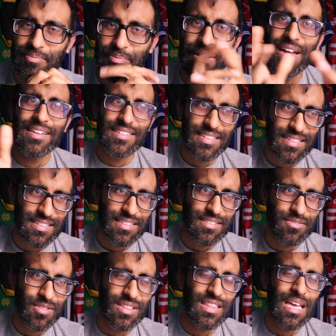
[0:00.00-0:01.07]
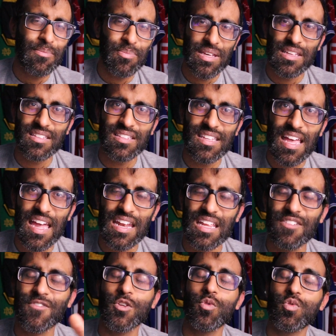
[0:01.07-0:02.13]
But with that being said,
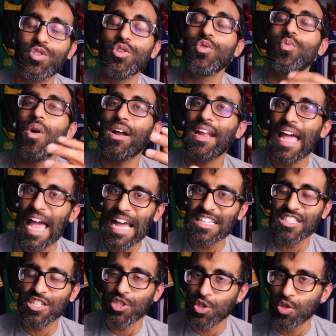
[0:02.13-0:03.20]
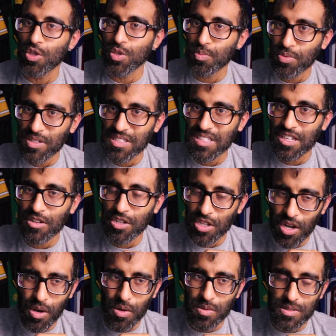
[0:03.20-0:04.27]
if you do want access to those pre-sale
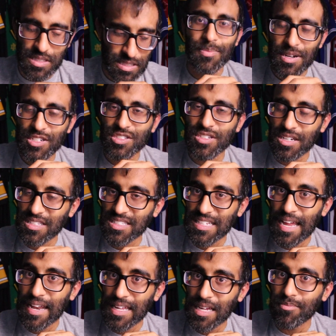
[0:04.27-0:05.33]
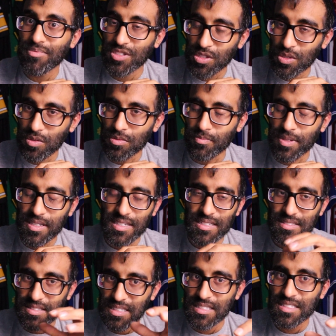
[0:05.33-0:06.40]
codes, you better start signing up soon,
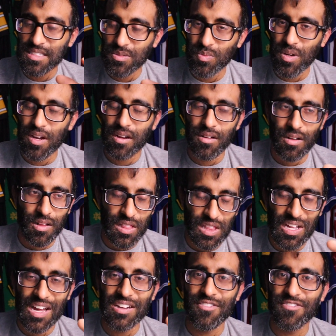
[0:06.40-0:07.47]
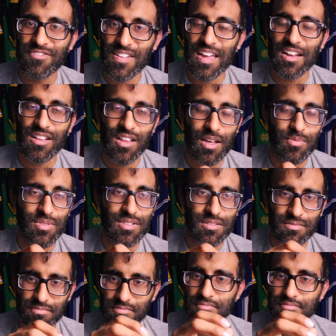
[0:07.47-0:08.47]
because this is where a lot of fan clubs,